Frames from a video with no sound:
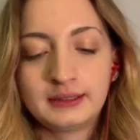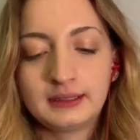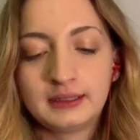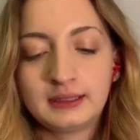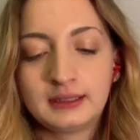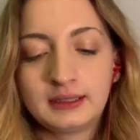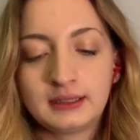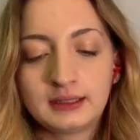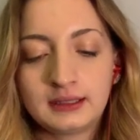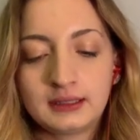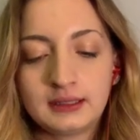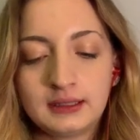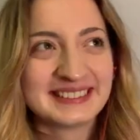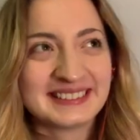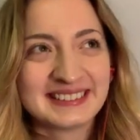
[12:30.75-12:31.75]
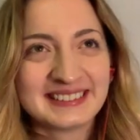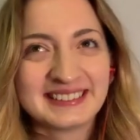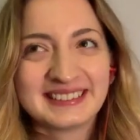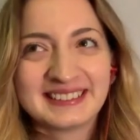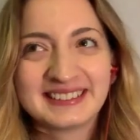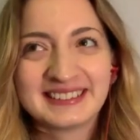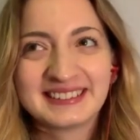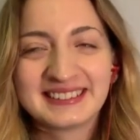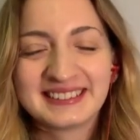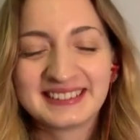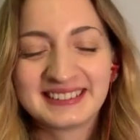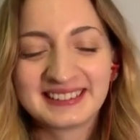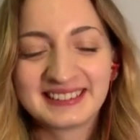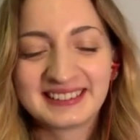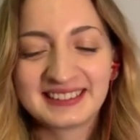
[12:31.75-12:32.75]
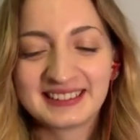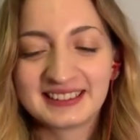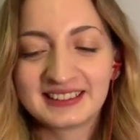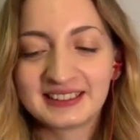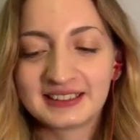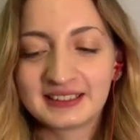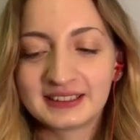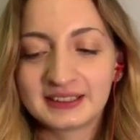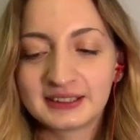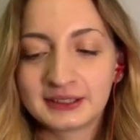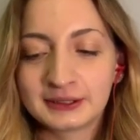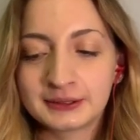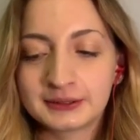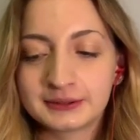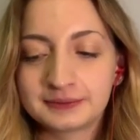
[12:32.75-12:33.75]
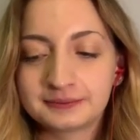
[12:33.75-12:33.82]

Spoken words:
[no speech]